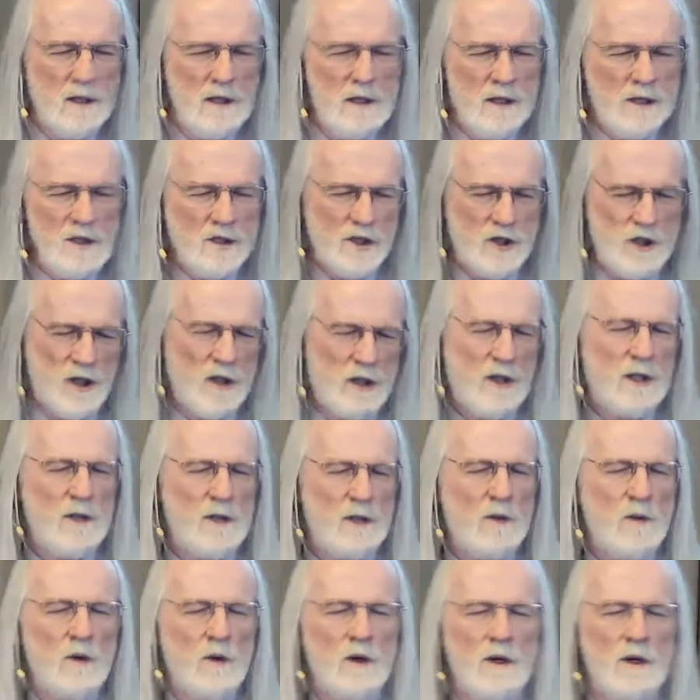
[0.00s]
sharing the
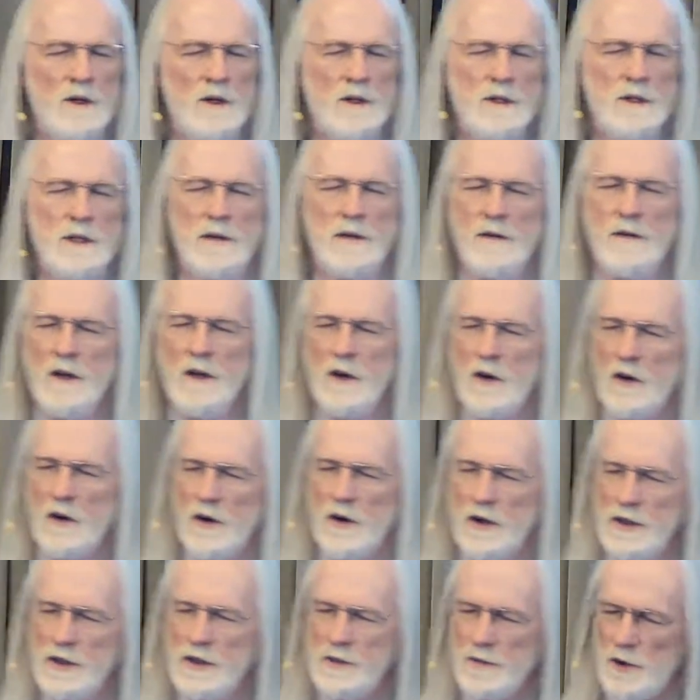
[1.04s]
words of the
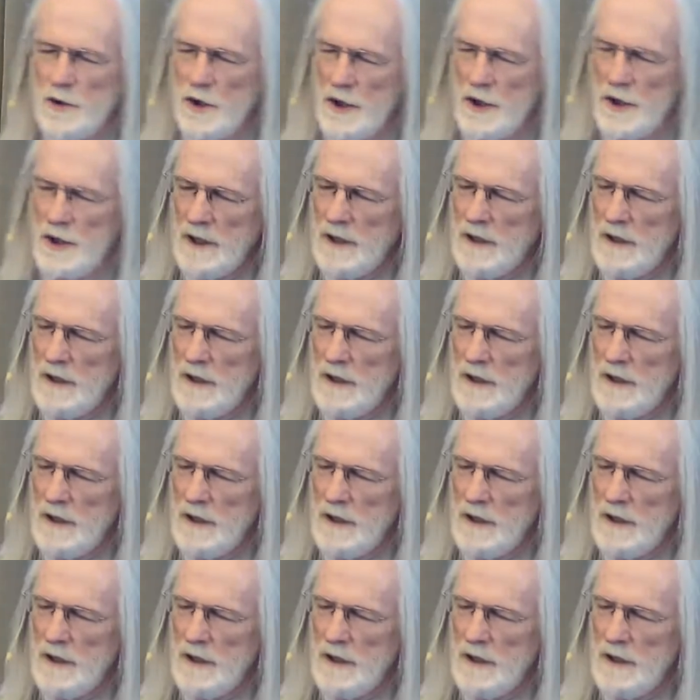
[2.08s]
Lord's Prayer.